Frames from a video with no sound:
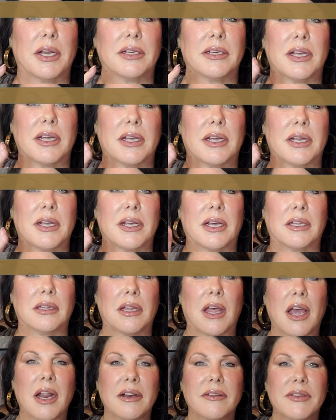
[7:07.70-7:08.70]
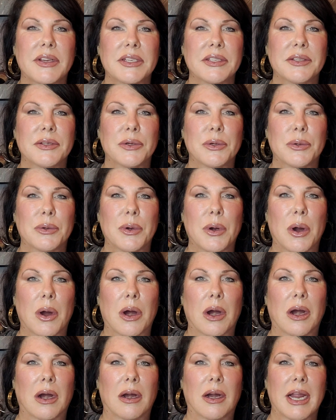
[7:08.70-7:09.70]
But a lot of us who
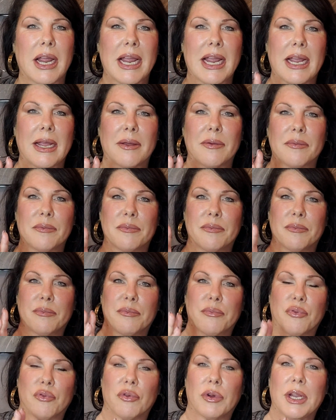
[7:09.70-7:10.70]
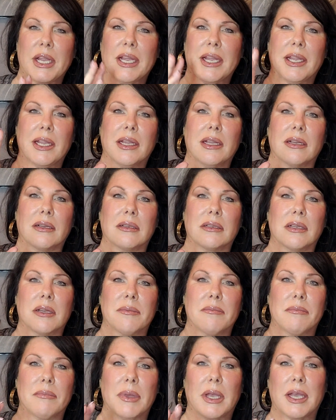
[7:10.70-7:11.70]
are pre,
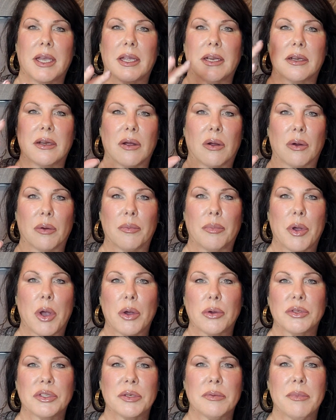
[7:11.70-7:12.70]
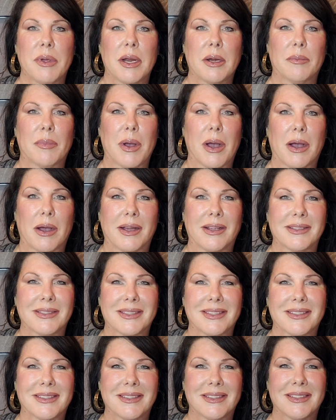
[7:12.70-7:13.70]
mid, or
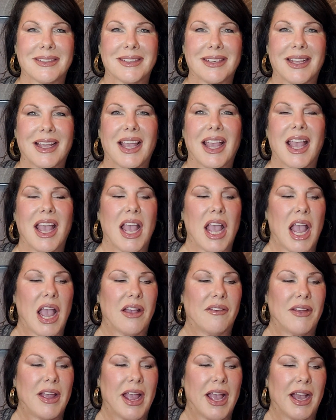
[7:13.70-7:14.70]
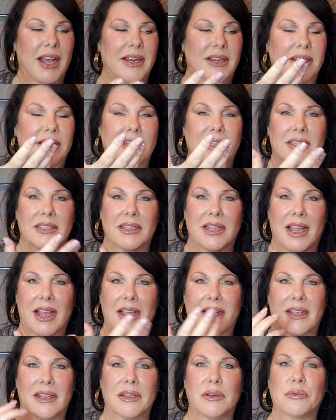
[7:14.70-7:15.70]
post-menopause have had
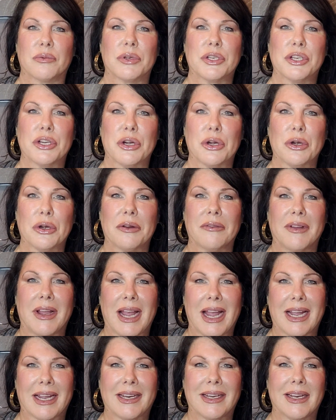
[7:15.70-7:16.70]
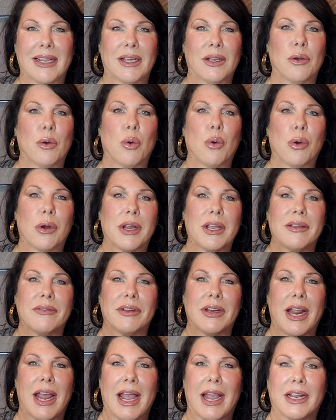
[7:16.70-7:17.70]
return of acne, or
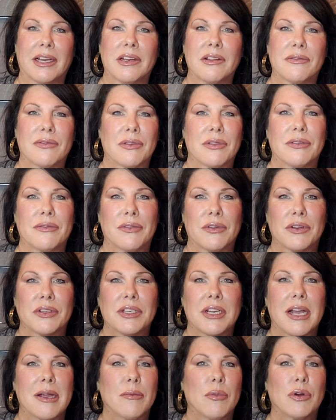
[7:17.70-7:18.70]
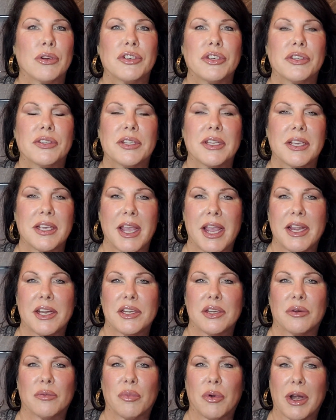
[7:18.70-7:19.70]
even acne for the first time, or just the
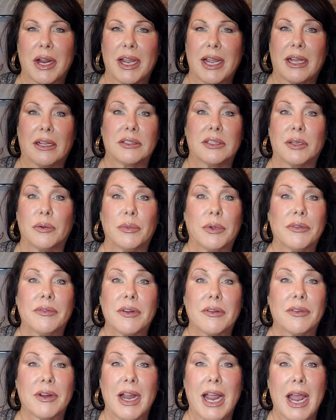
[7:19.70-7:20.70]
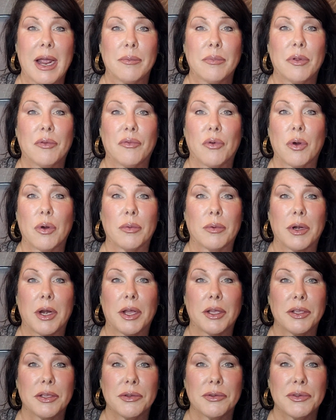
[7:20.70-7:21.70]
occasional breakout that we've never had before, we're
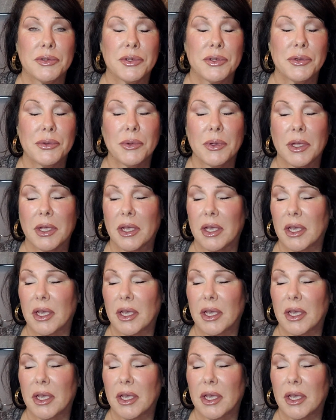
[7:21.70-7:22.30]
not used to.